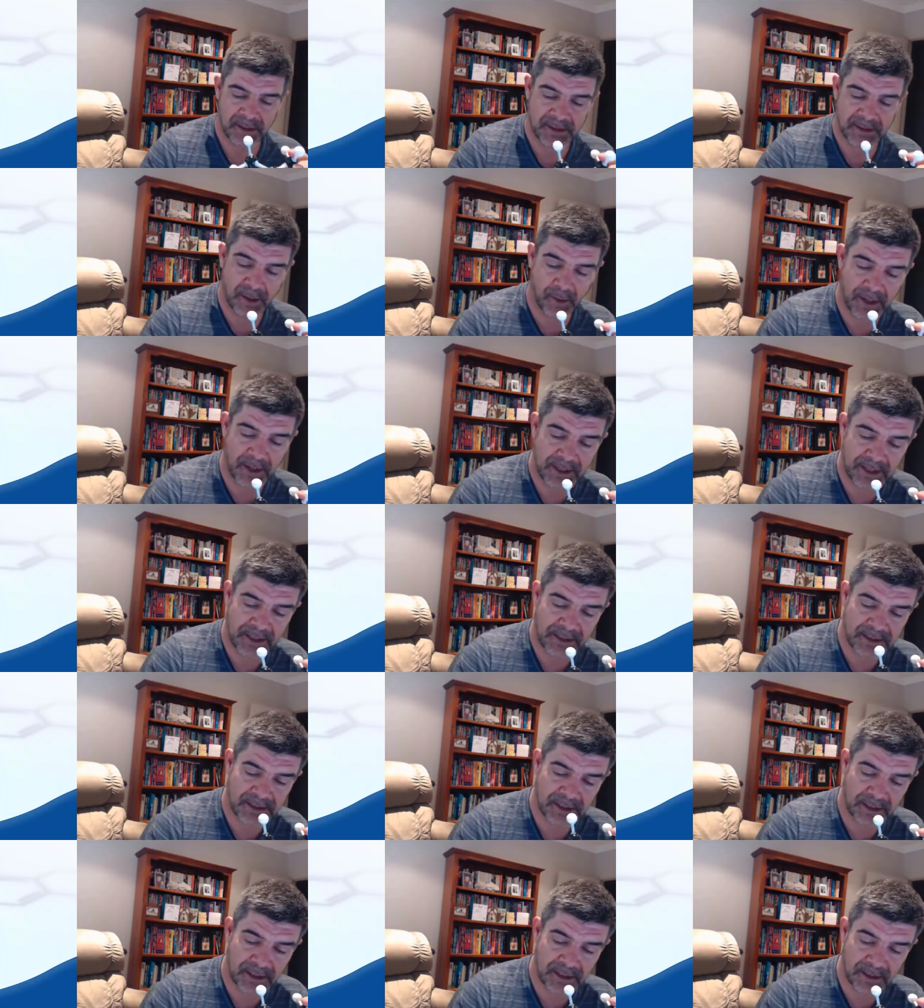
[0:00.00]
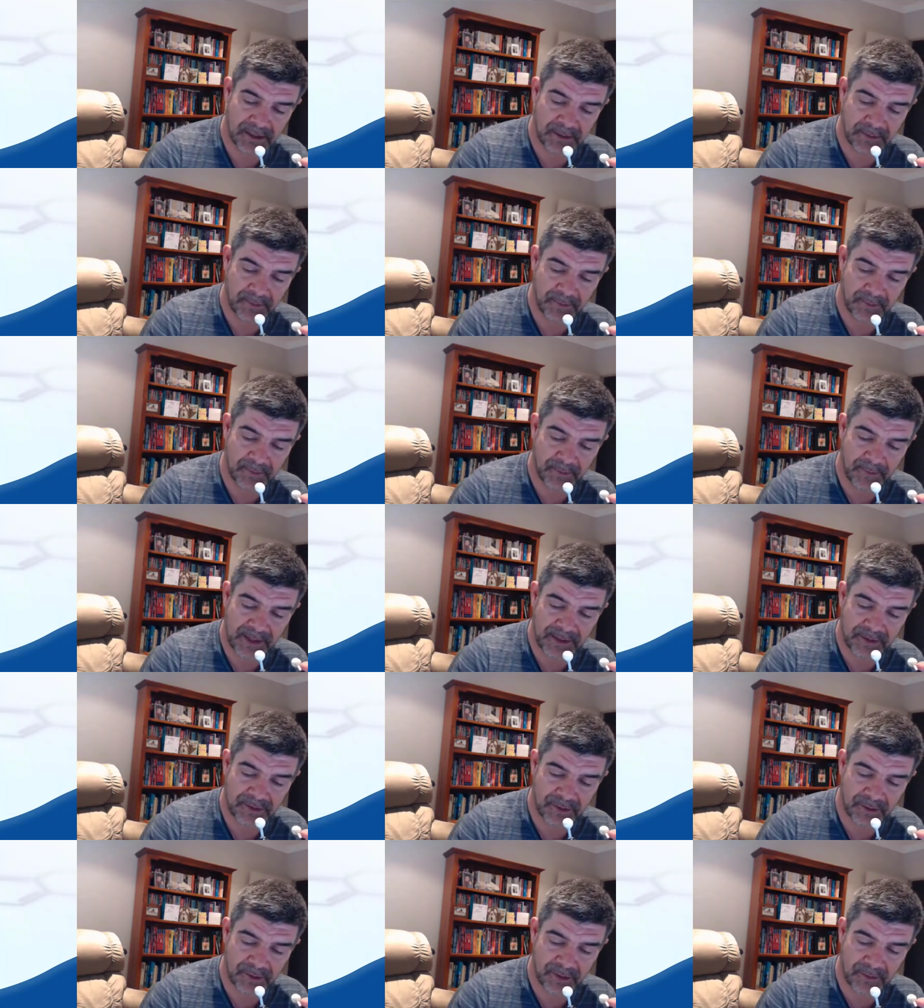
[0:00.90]
So I need to
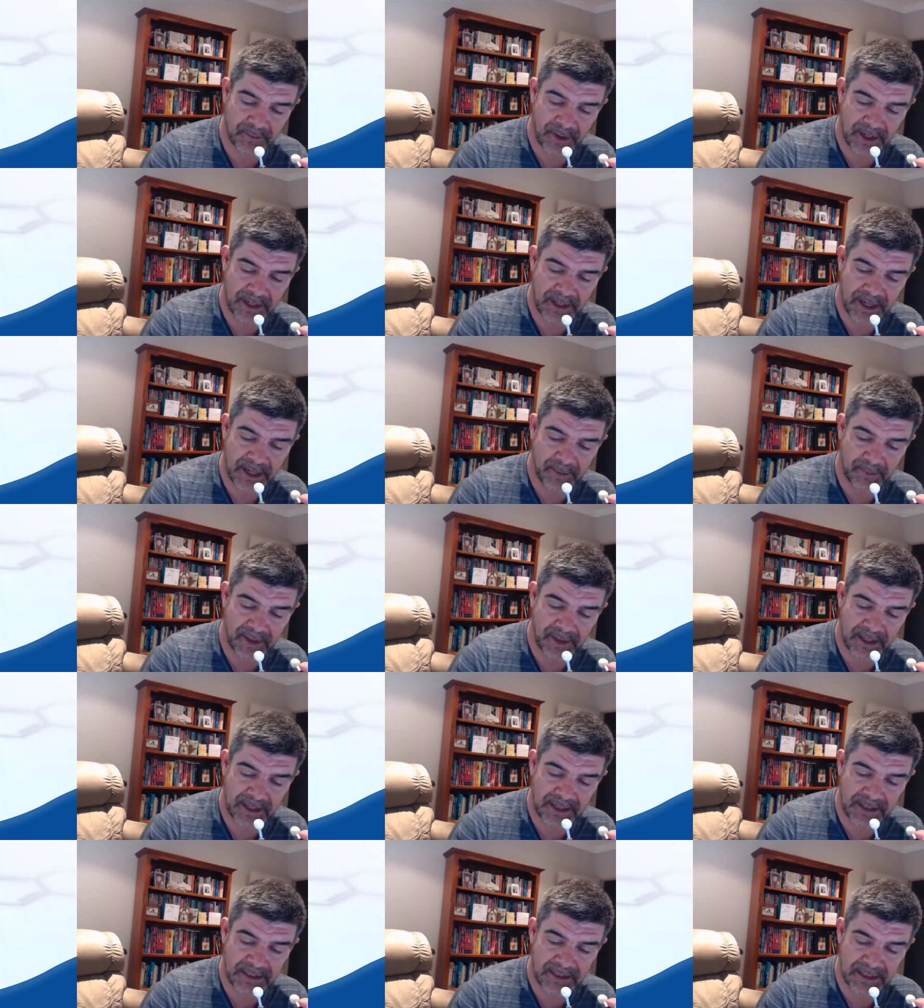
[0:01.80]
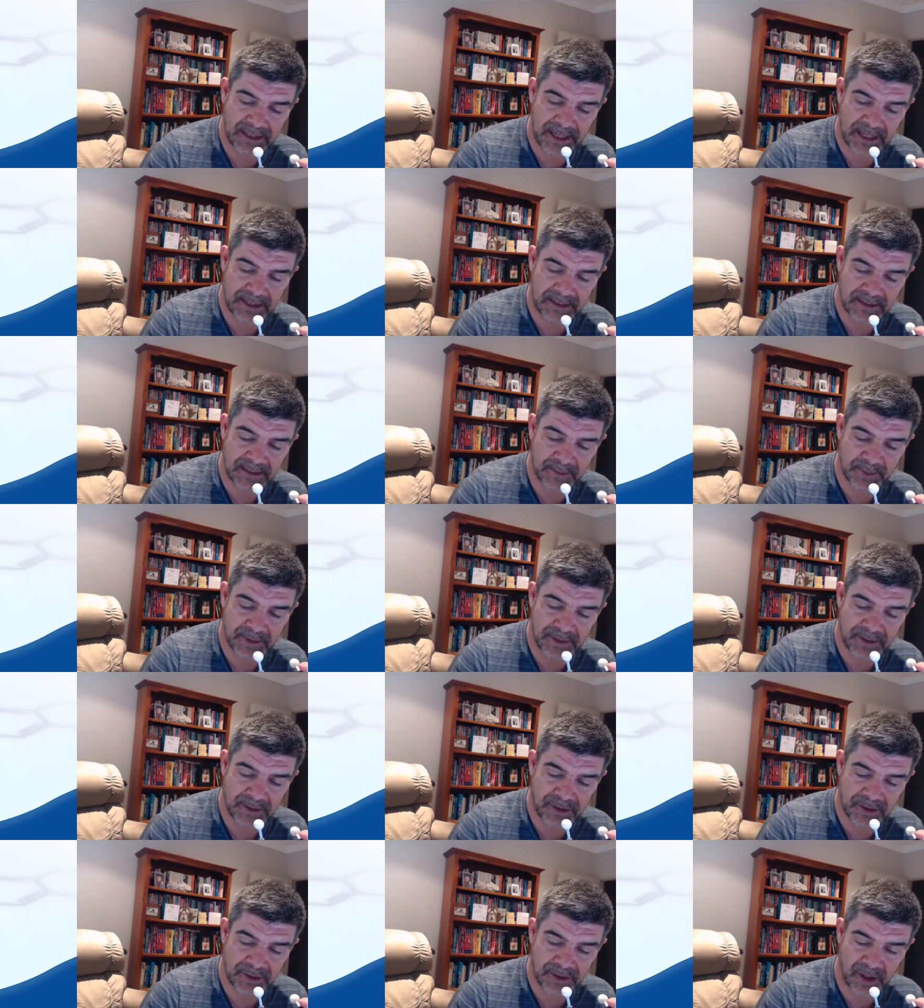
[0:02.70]
make sure that my number indicates the
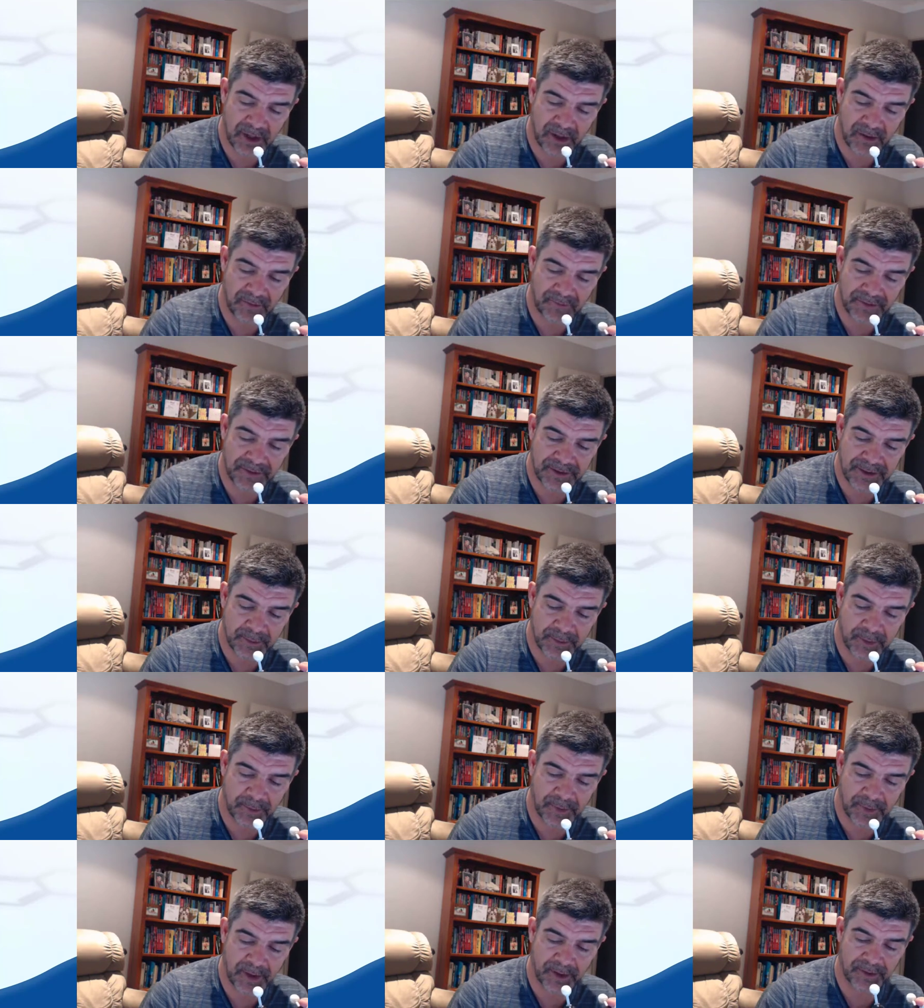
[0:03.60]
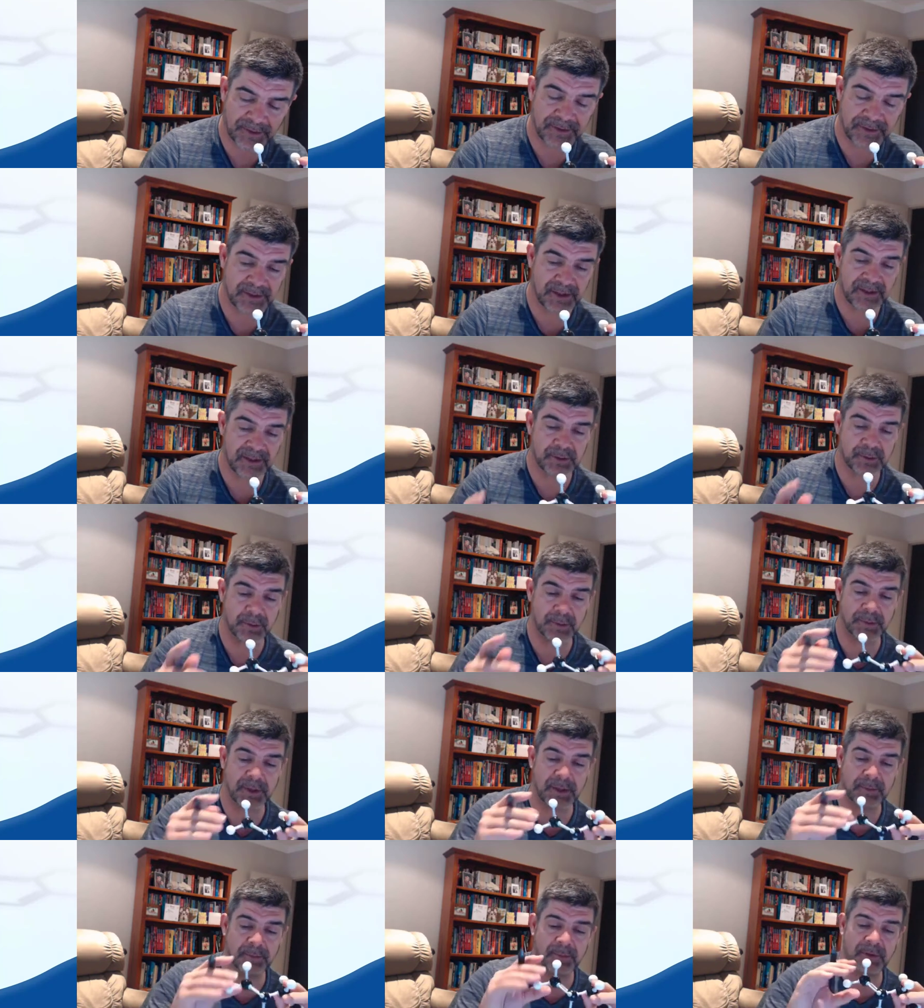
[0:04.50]
position of the double bond. So this
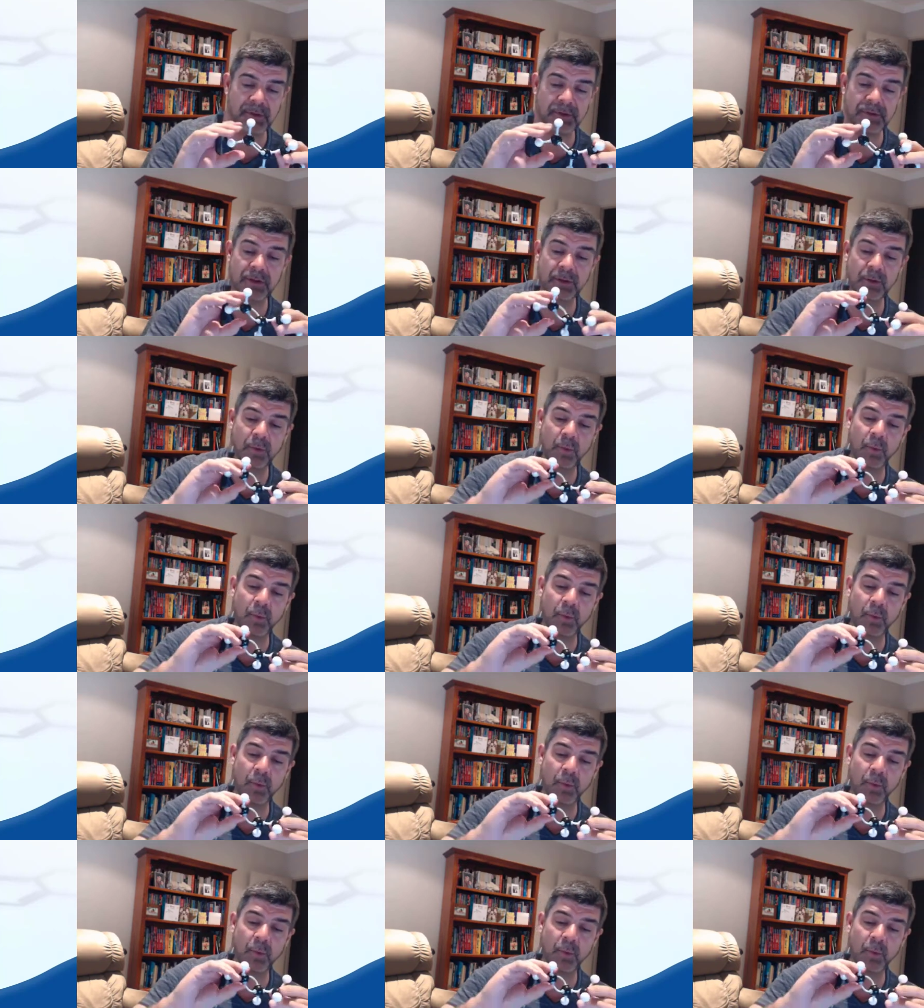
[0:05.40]
would be but